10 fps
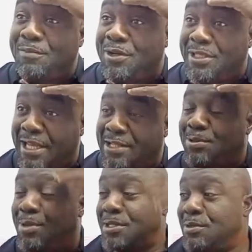But guess
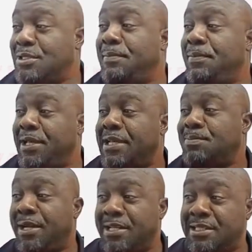what? It was the
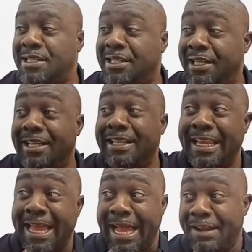biggest blessing in
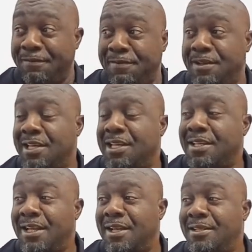life
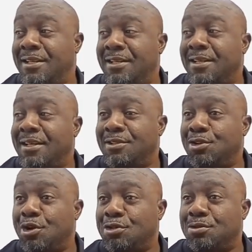that
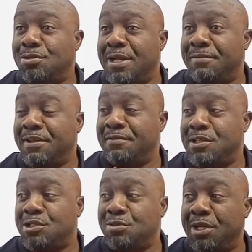God could have given
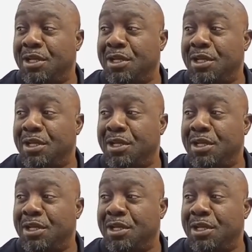to me,